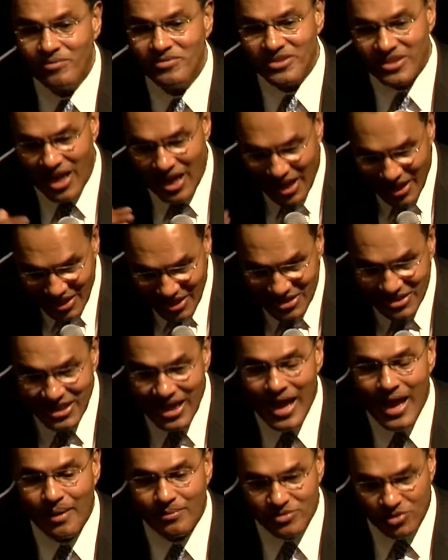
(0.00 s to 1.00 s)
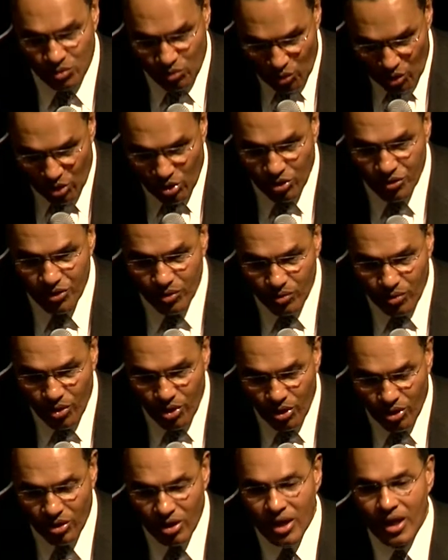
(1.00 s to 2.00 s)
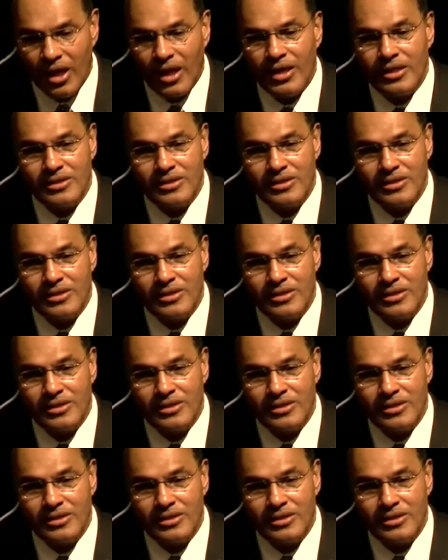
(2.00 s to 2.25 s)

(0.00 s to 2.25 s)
taking the time to work on the work,